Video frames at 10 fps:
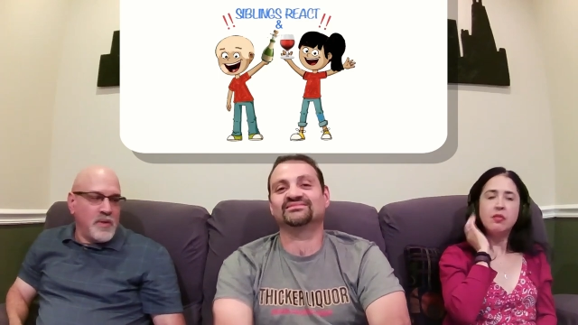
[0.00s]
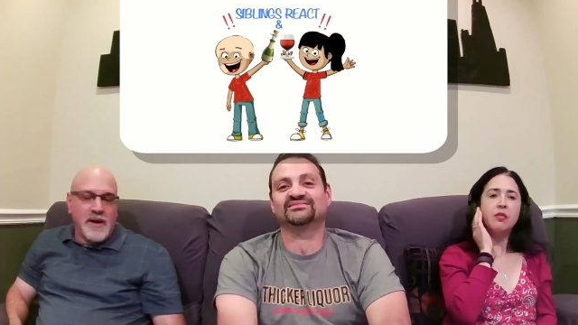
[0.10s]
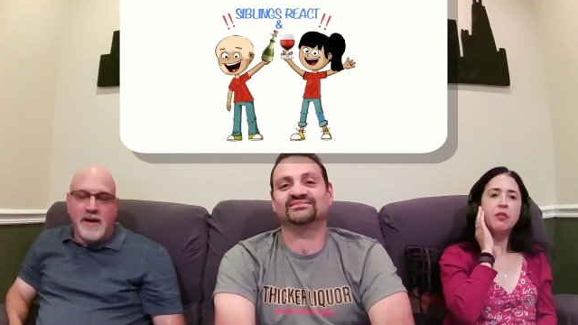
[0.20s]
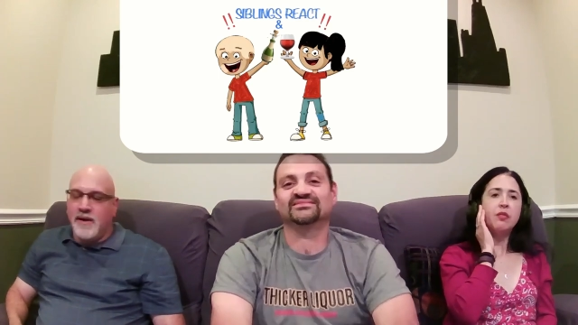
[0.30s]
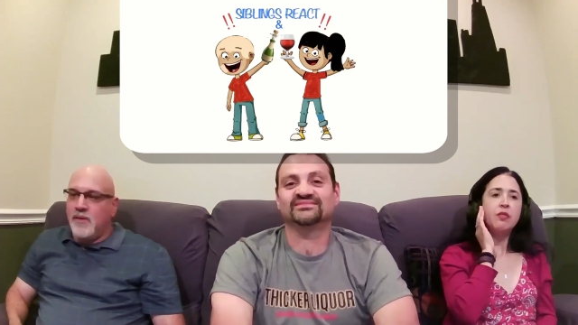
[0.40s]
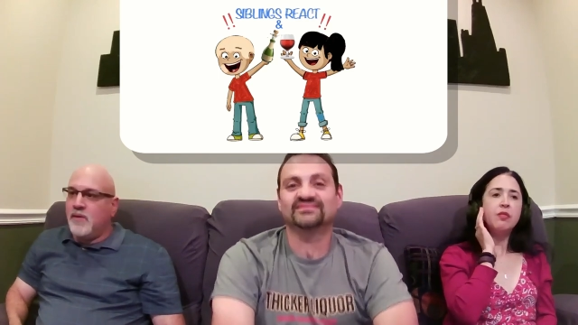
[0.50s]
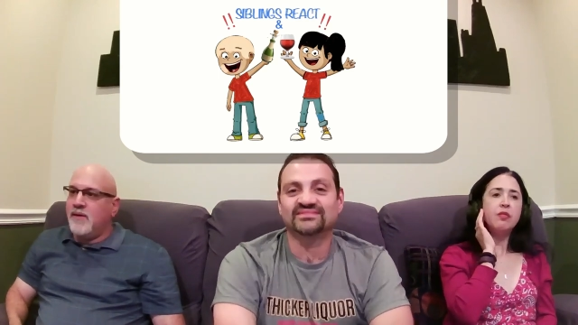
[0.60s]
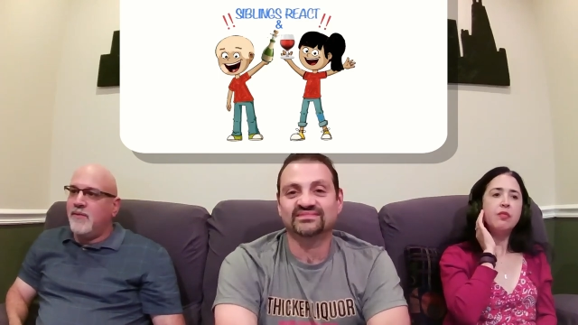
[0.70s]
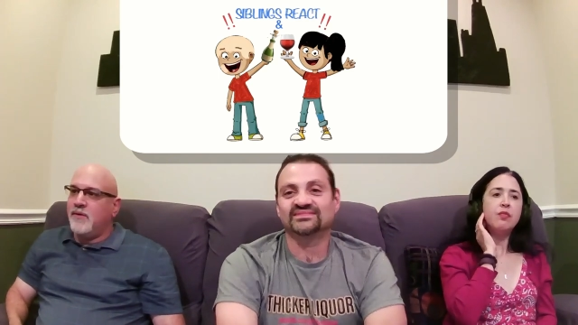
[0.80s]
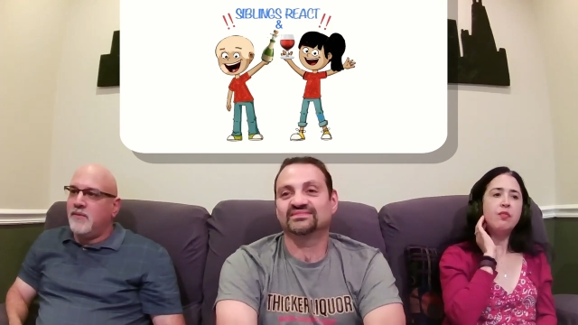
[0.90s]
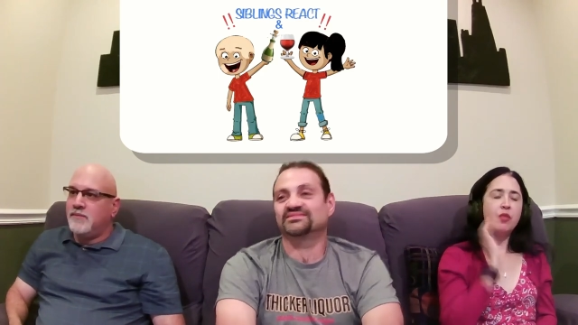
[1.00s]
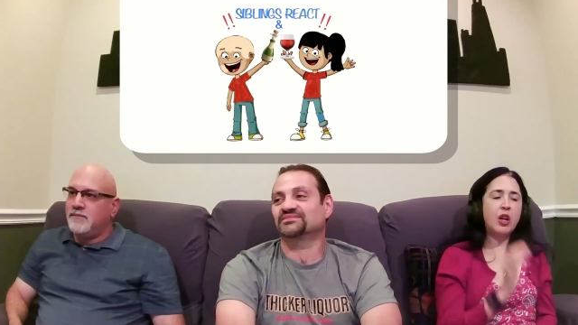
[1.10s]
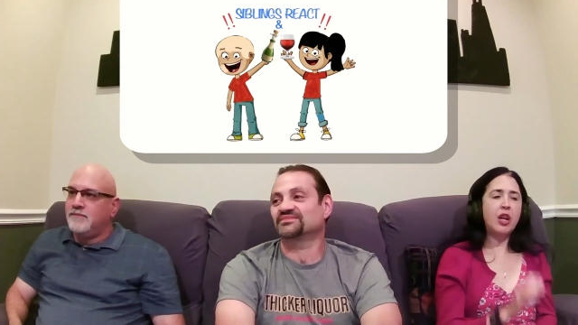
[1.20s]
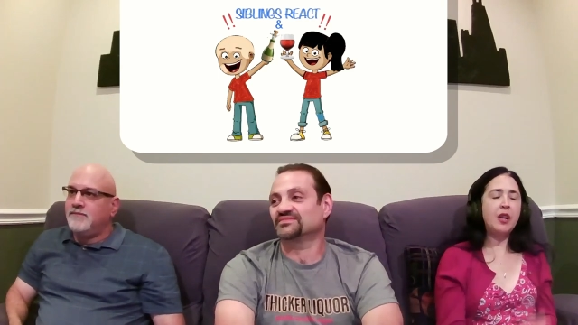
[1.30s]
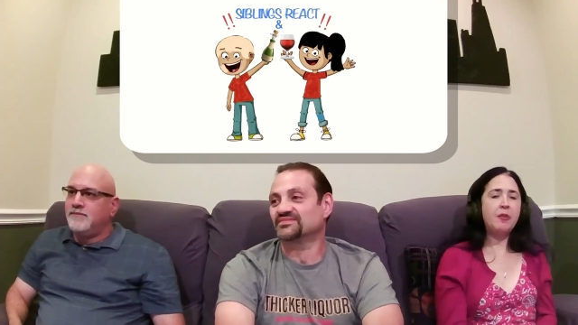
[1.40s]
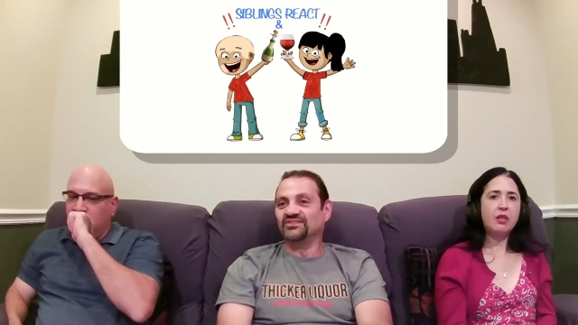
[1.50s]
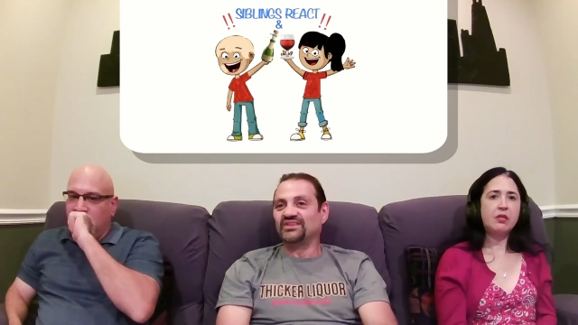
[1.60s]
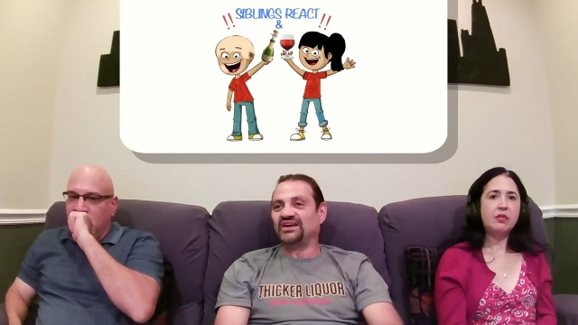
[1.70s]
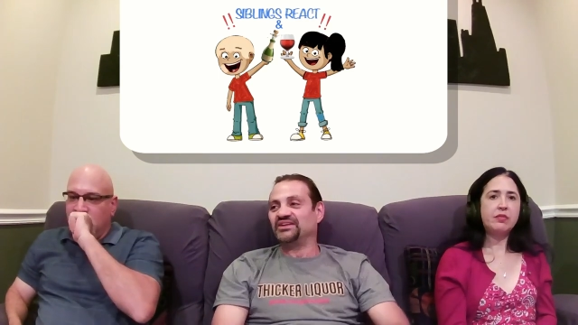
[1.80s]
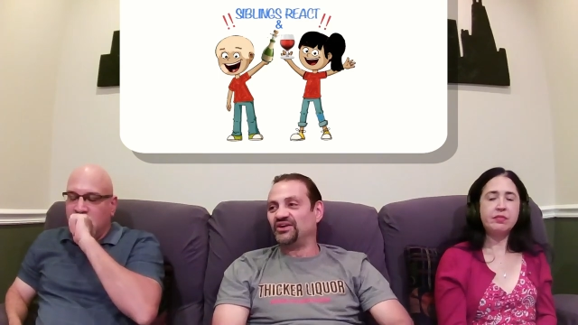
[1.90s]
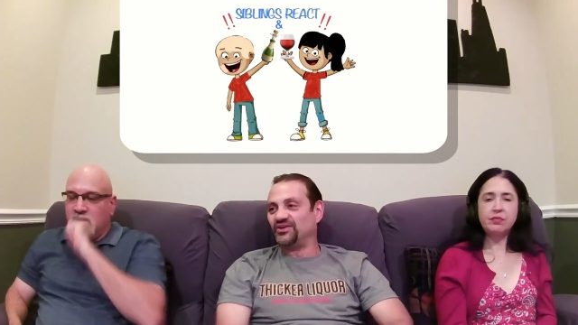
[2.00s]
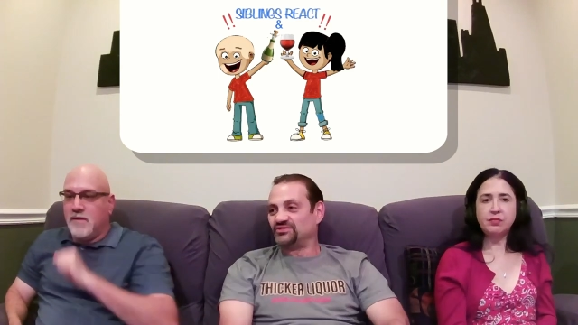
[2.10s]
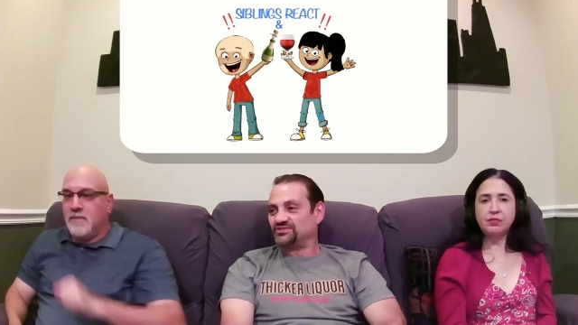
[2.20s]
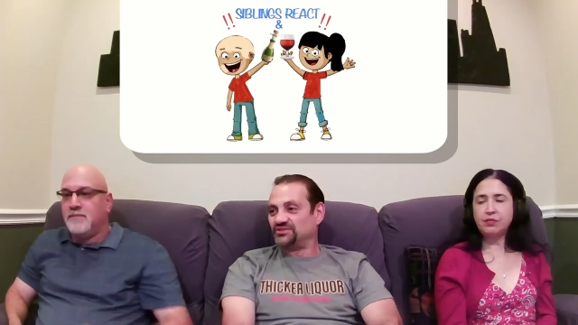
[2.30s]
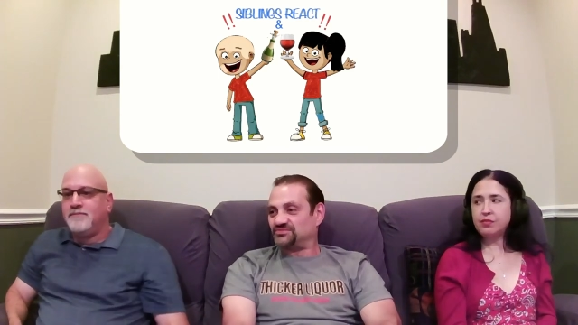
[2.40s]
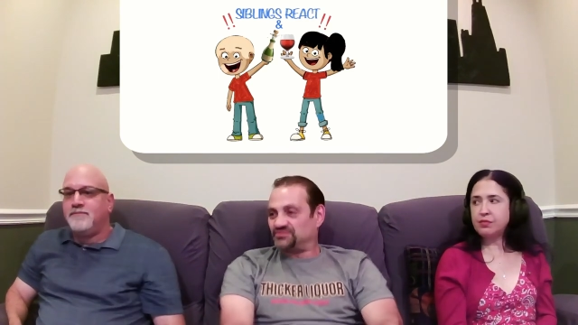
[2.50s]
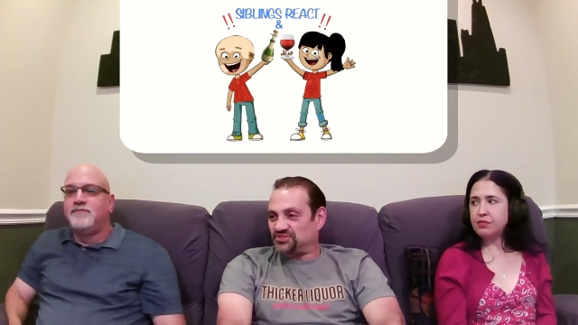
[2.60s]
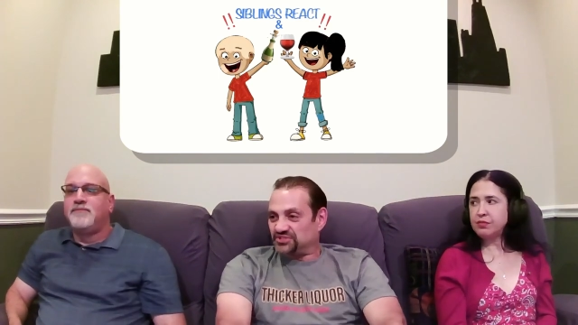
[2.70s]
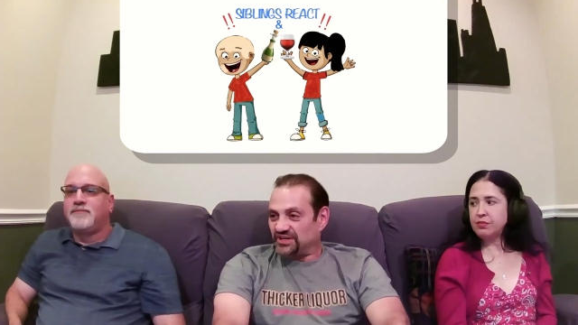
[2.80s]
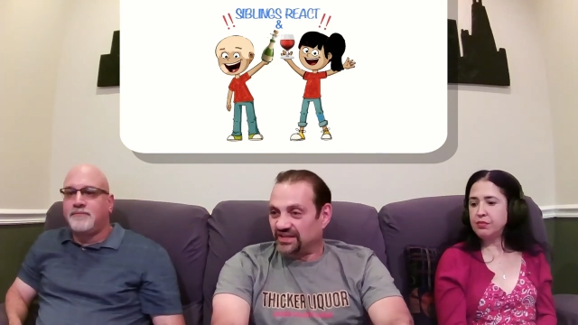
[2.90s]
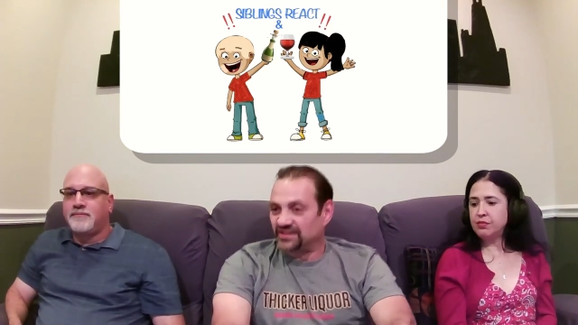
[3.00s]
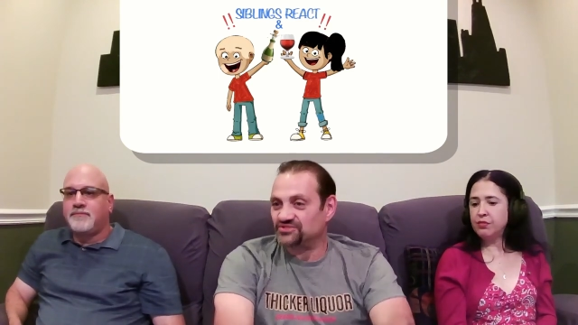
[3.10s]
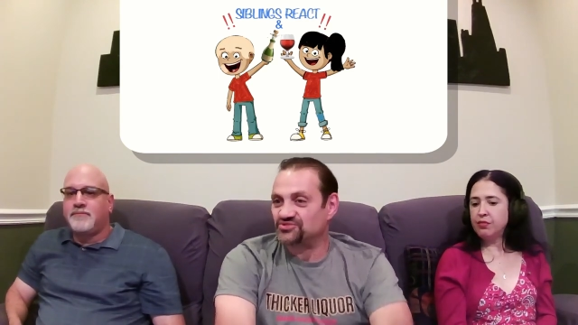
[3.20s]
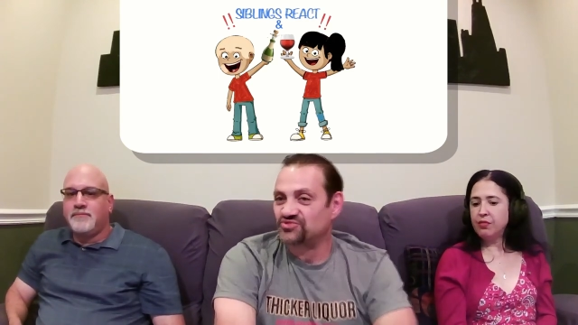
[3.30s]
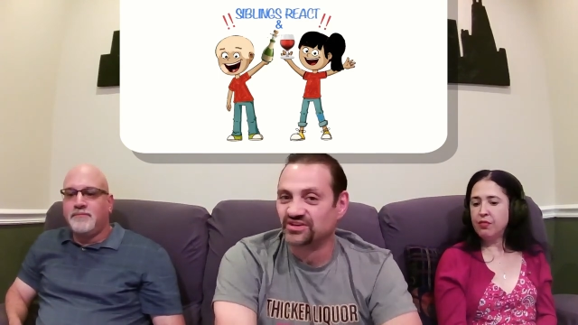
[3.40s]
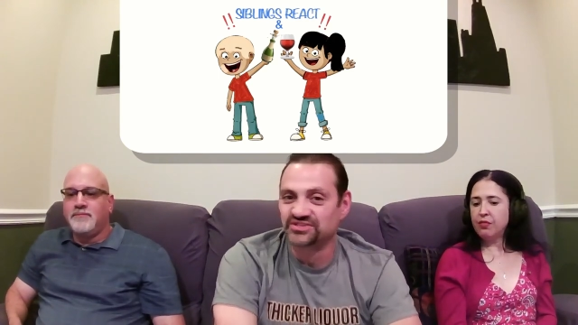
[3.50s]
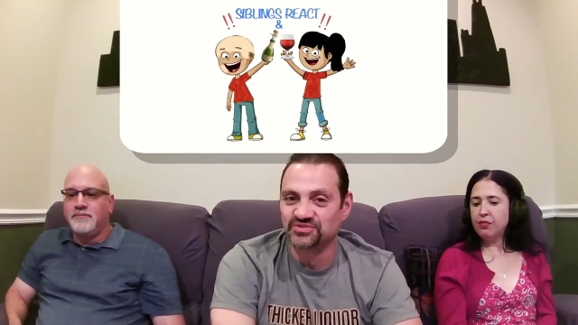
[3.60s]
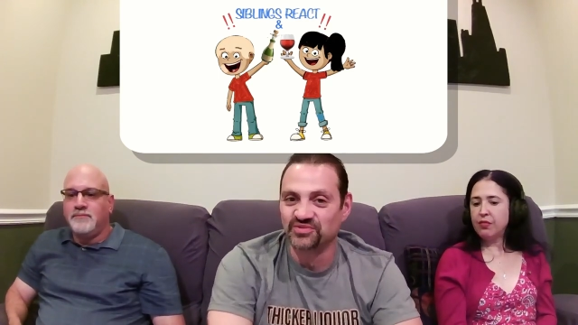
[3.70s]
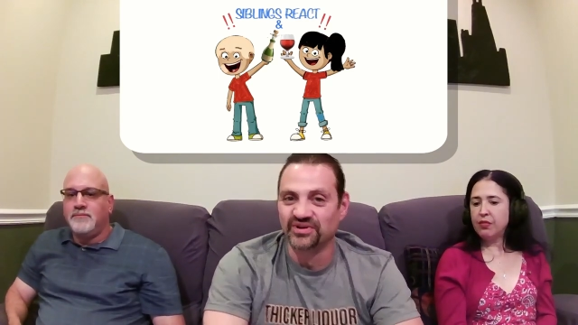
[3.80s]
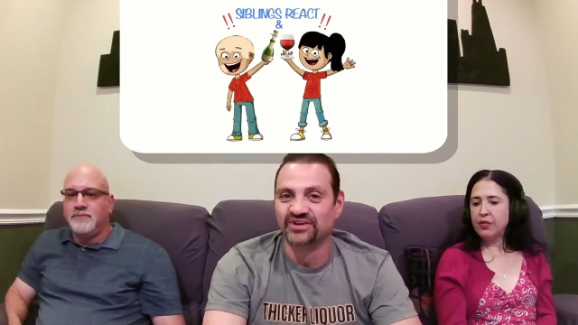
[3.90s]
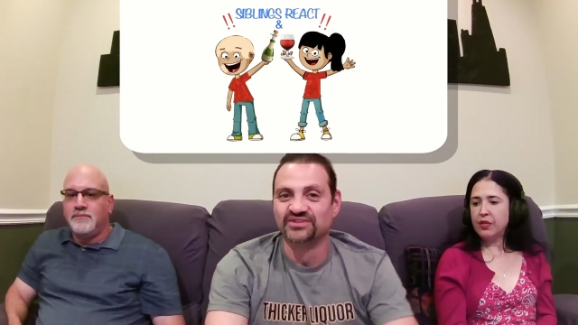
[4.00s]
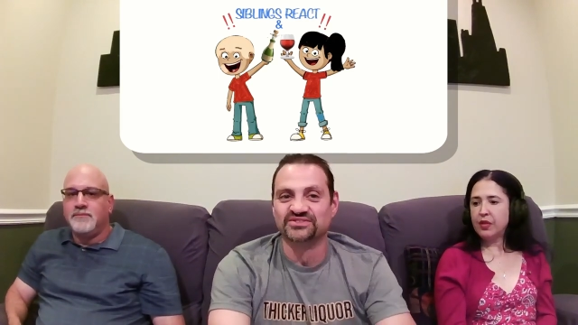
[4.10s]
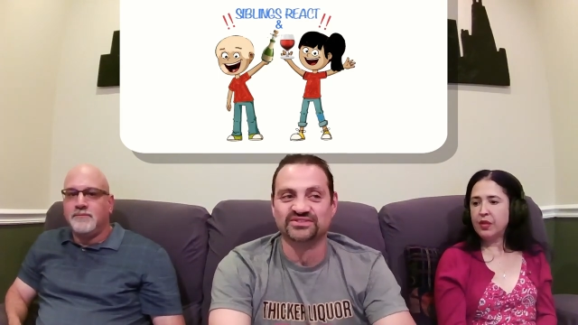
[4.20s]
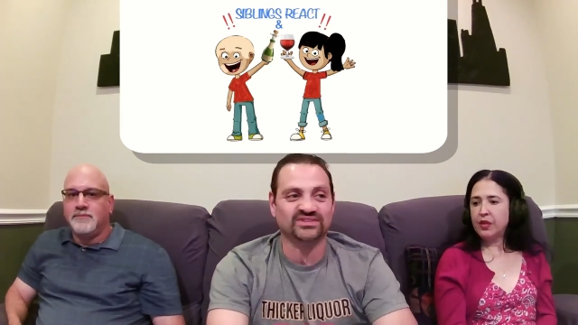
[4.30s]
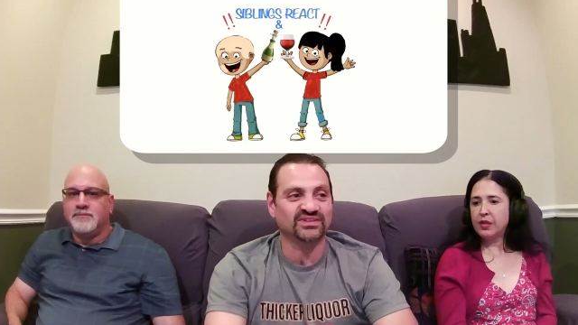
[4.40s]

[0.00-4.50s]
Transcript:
Speaker 1: why or whatever. Right. And now you know. So shitty construction workers.